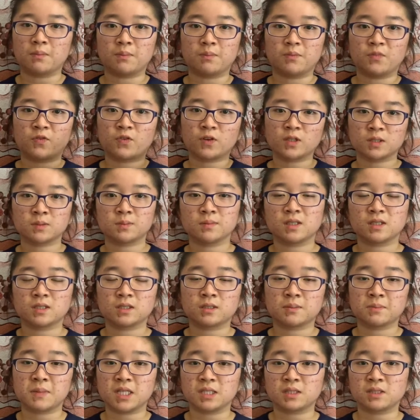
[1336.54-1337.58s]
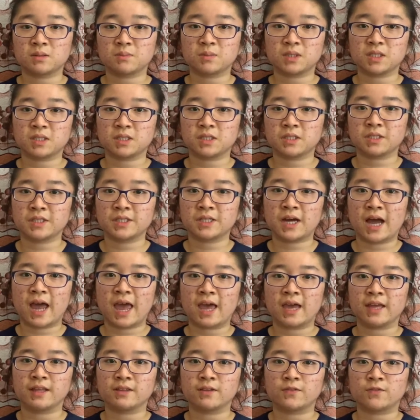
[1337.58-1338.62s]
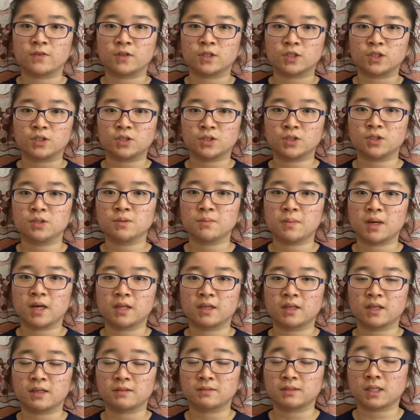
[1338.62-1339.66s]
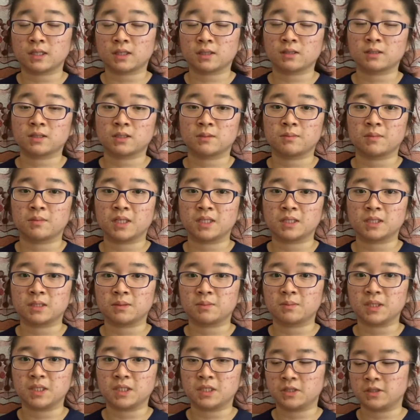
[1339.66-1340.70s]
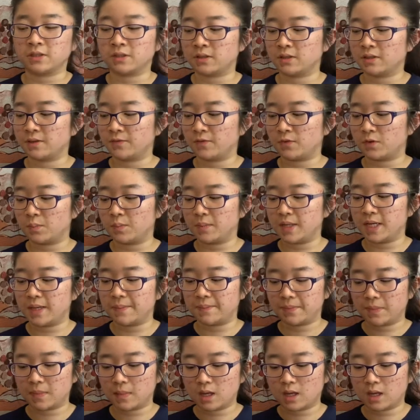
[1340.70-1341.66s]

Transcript: first semester material and the first 2 months of second semester material for me,